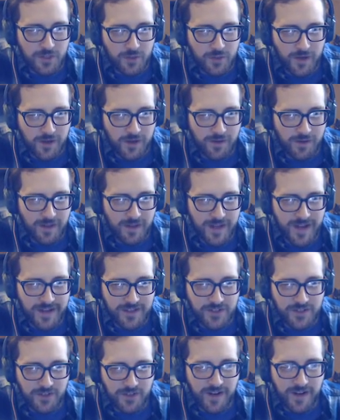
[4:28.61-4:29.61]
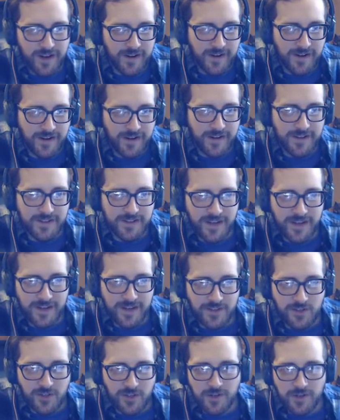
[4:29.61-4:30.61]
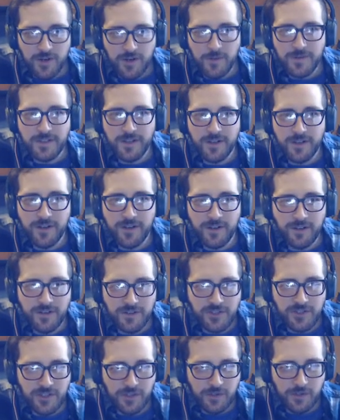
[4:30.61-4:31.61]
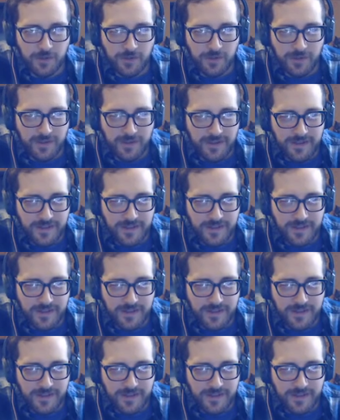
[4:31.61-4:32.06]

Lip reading: Try to relax, you're not in any danger. No one's gonna hurt you.